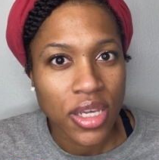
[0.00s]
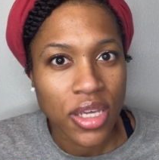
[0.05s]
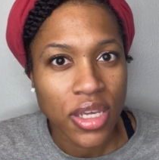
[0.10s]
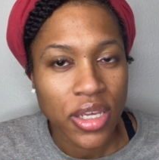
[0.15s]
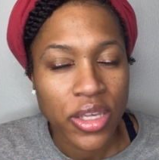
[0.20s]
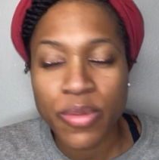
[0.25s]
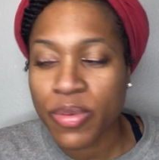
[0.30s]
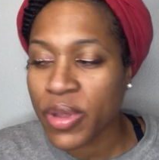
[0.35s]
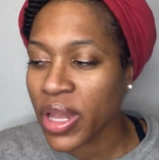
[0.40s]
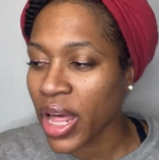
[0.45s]

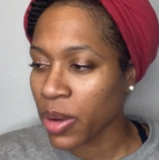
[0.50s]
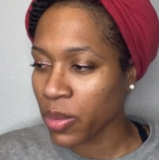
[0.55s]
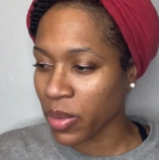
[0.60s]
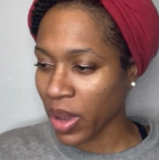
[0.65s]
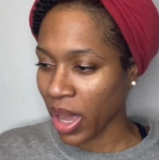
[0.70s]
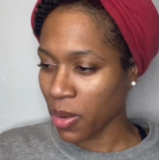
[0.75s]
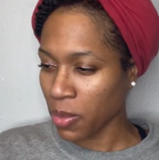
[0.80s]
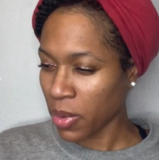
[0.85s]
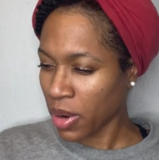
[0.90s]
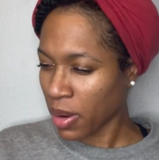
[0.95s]
You'd be like,
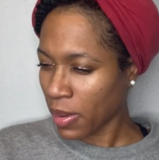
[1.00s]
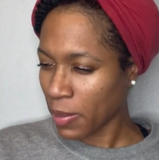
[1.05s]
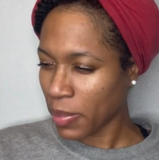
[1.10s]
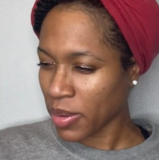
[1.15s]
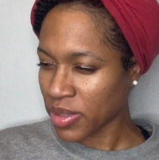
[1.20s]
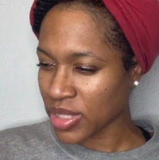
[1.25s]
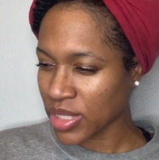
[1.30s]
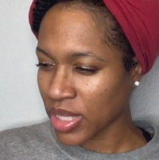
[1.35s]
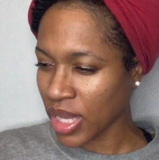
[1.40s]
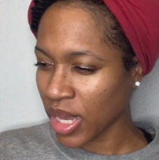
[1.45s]
okay, what am I supposed
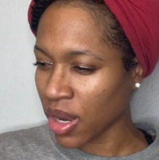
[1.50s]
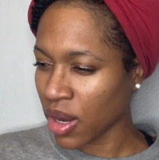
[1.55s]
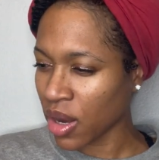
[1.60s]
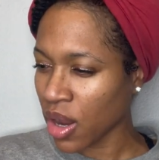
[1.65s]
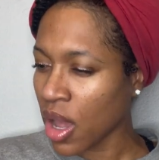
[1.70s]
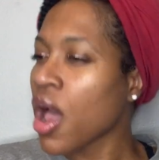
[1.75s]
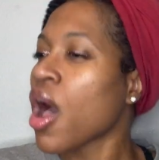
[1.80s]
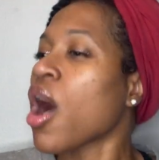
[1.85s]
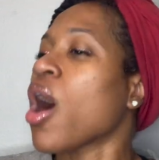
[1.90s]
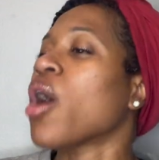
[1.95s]
to say here?
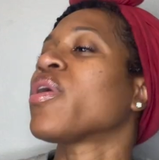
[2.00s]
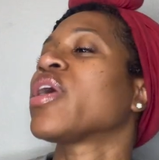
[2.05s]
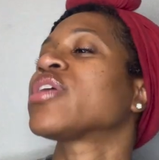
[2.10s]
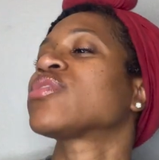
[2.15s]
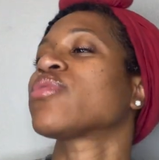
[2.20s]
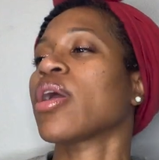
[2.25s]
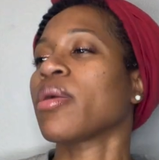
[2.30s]
Oh, that's right,